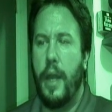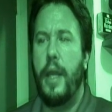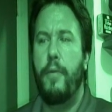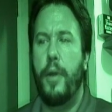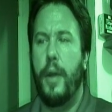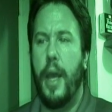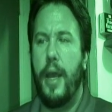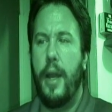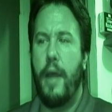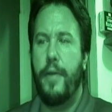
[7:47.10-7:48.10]
and
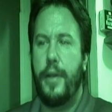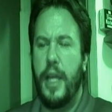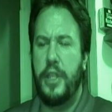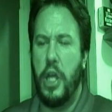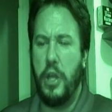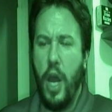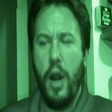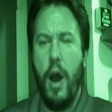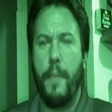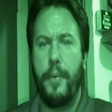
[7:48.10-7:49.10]
he said,
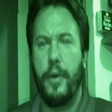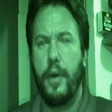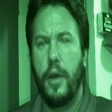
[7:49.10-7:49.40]
get up,